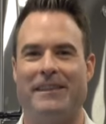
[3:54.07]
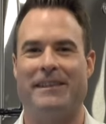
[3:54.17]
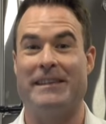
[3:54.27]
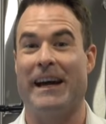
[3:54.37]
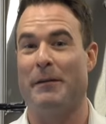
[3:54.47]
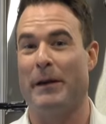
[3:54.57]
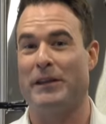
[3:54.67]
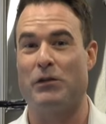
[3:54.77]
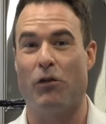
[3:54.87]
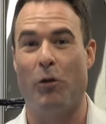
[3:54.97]
The
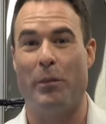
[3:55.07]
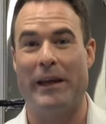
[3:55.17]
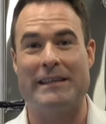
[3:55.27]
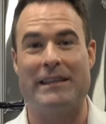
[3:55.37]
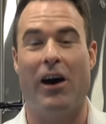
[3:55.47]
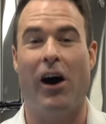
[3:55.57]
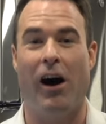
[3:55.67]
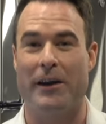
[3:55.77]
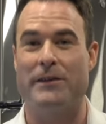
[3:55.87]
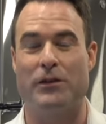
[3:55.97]
Dynamax Europa is the
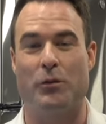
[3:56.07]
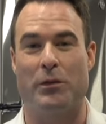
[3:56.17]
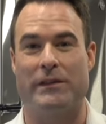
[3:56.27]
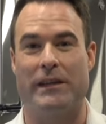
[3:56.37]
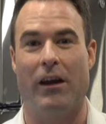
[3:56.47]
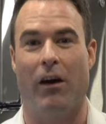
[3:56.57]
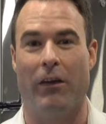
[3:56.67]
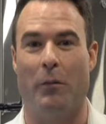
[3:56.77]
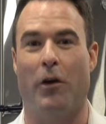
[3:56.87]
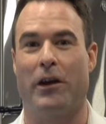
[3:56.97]
hottest Super C
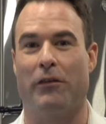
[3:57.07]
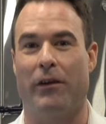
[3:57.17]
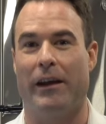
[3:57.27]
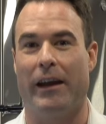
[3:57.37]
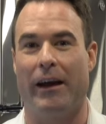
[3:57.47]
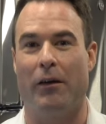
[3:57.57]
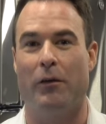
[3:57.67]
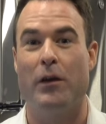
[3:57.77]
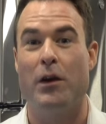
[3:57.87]
on the market right now.